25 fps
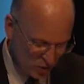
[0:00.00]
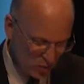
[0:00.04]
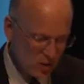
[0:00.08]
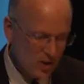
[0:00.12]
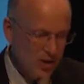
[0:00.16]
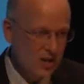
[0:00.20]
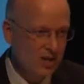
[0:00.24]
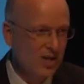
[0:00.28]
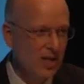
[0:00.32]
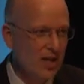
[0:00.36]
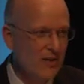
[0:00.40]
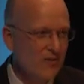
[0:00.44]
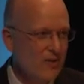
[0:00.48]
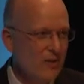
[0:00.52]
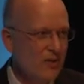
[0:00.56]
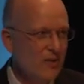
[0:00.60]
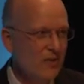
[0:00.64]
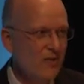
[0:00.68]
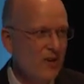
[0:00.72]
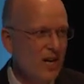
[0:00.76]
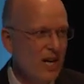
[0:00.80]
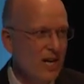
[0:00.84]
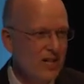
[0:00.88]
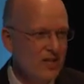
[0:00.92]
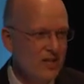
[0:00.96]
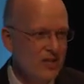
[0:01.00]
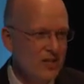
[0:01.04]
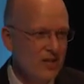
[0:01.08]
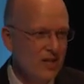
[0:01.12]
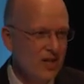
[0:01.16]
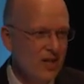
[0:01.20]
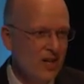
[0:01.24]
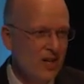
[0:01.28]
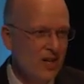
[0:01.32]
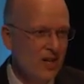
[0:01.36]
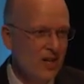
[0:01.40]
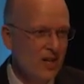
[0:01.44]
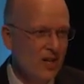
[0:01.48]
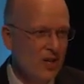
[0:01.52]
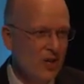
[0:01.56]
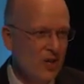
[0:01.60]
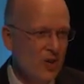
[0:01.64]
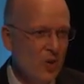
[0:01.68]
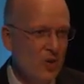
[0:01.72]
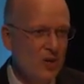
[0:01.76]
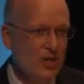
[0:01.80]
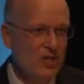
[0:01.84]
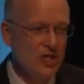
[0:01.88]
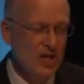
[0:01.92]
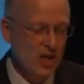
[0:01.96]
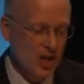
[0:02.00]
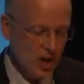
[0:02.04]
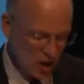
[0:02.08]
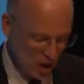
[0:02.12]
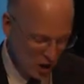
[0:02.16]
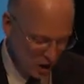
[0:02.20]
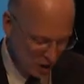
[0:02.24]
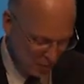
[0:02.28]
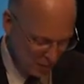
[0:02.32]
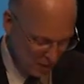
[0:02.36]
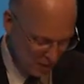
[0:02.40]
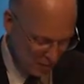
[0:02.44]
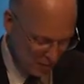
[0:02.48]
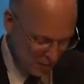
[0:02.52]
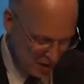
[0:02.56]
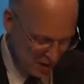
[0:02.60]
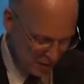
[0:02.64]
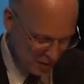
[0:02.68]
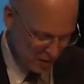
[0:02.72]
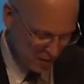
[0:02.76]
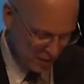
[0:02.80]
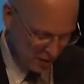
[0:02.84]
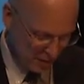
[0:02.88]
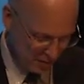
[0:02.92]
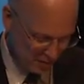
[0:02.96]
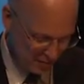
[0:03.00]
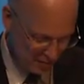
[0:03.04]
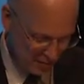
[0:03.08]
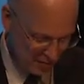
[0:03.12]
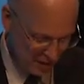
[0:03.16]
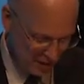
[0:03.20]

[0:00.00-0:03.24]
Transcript: to a clever device known as the karma mirror